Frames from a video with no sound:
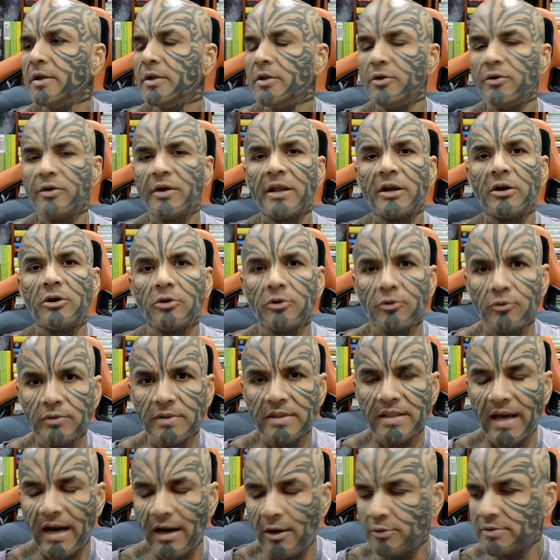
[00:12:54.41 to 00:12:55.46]
You cannot own
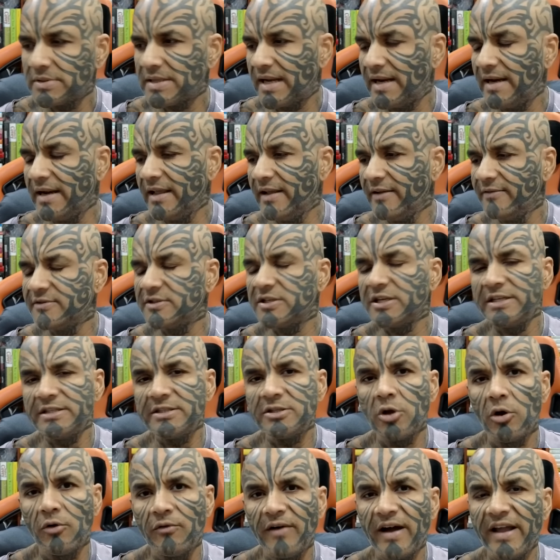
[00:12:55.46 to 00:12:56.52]
the house. And if she's
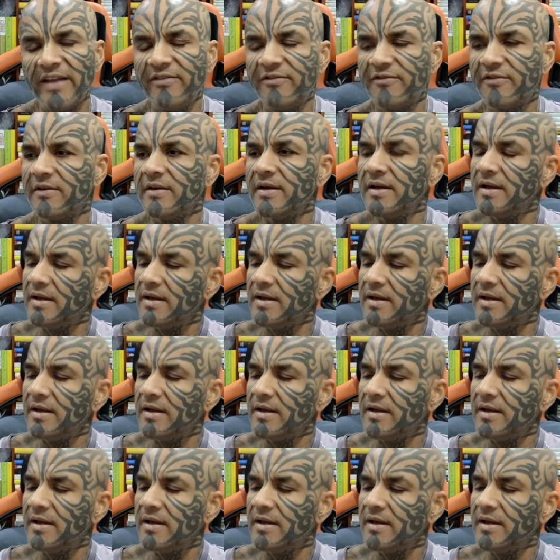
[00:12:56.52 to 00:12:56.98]
your wife,